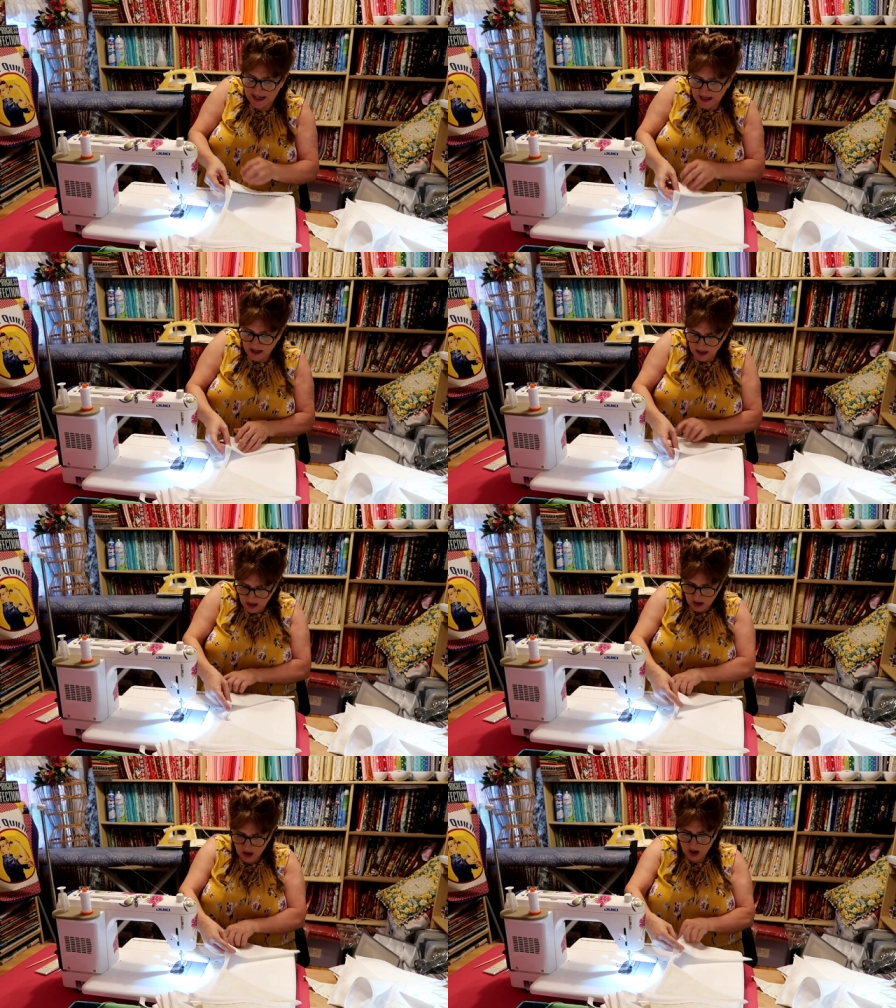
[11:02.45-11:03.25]

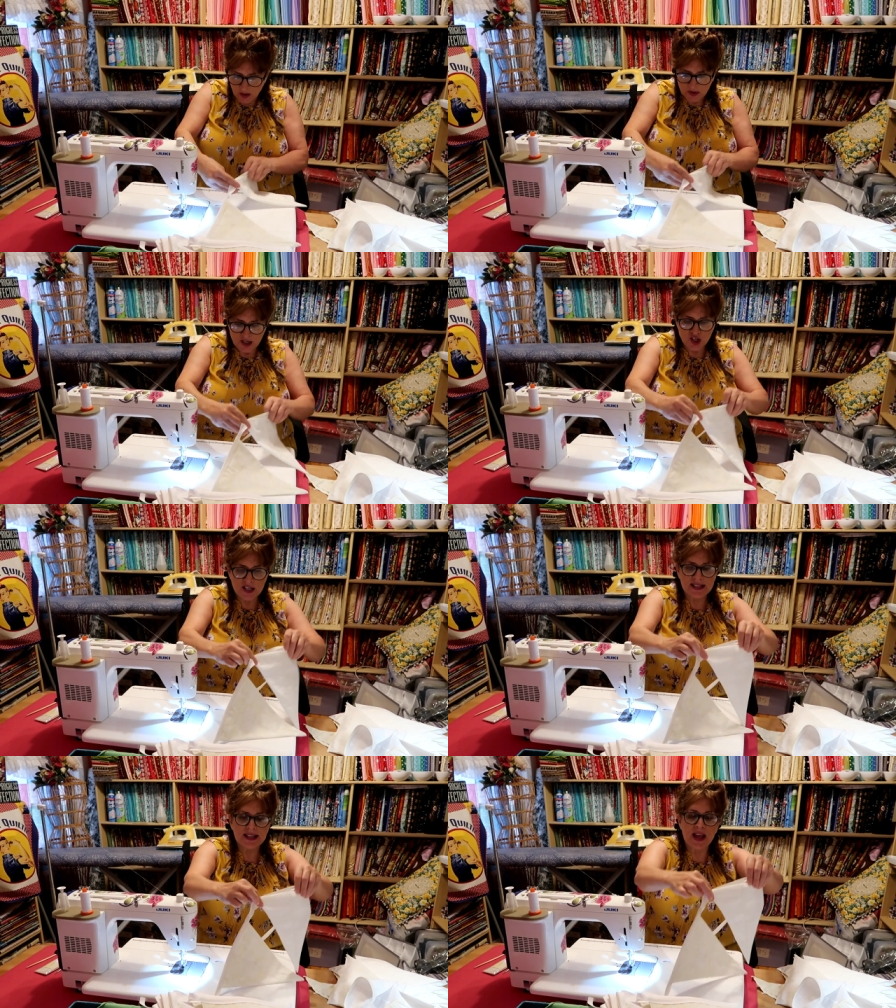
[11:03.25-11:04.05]
I'm going to
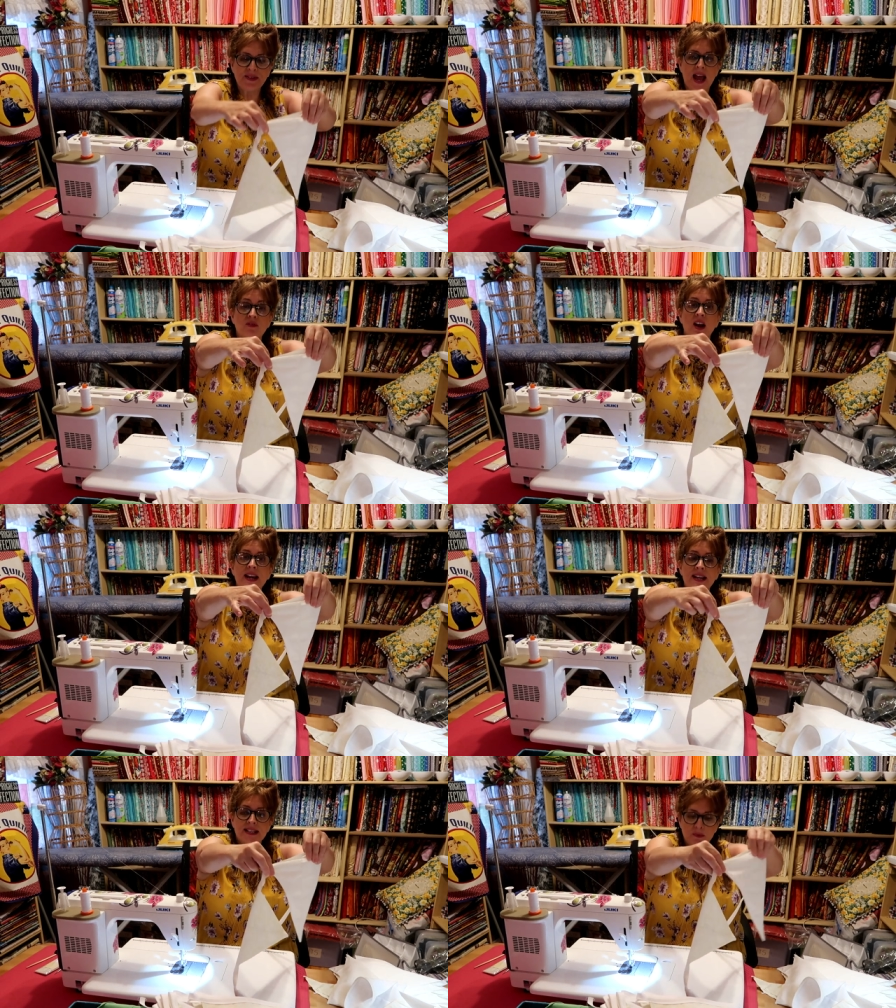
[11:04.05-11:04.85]
just slot that
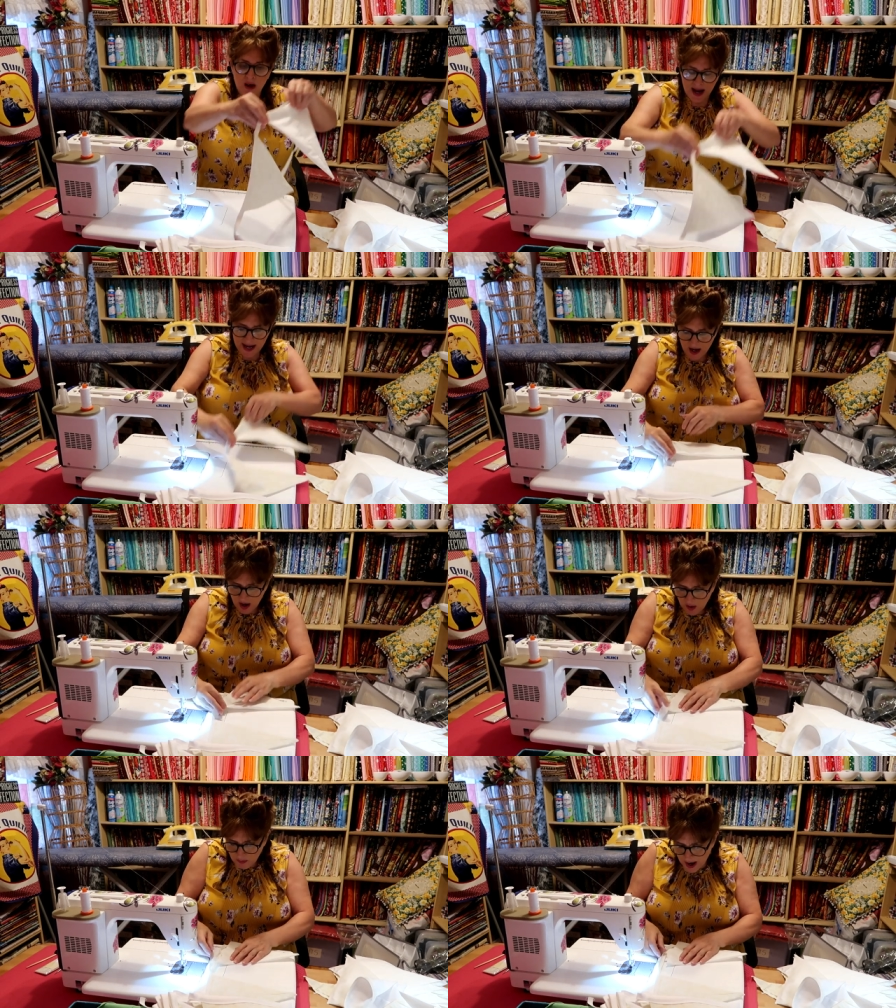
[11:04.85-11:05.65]
right into my,
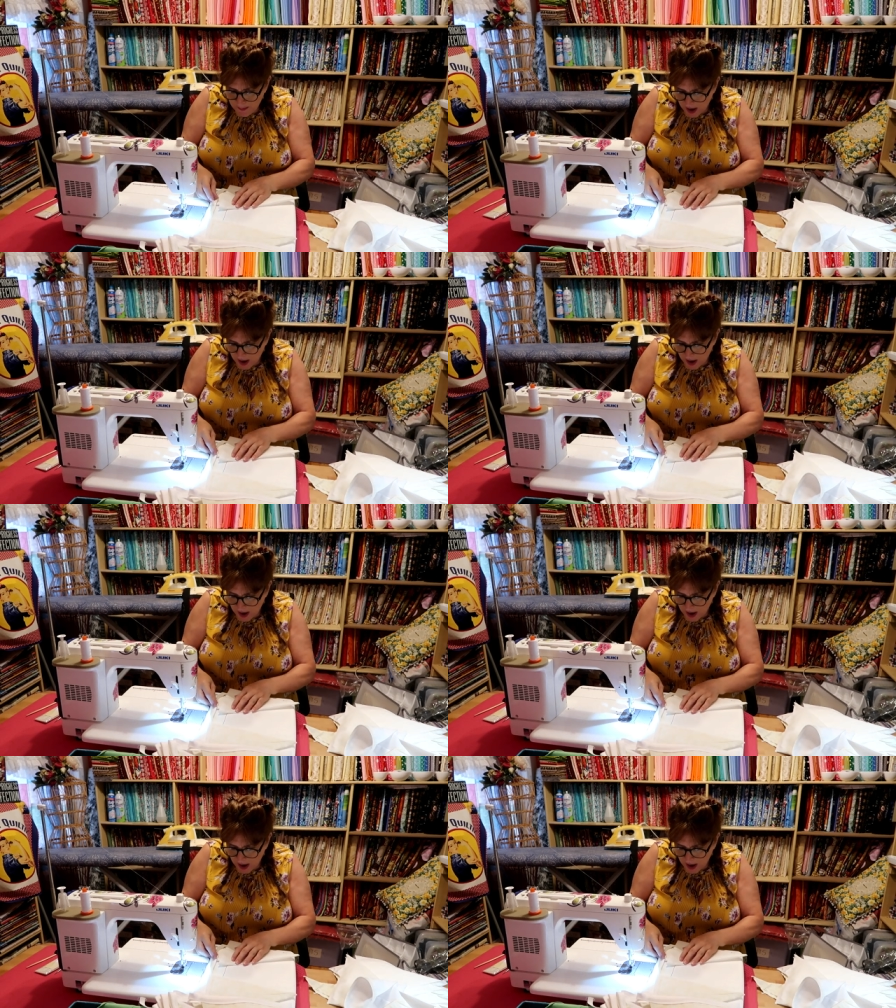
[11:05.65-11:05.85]
my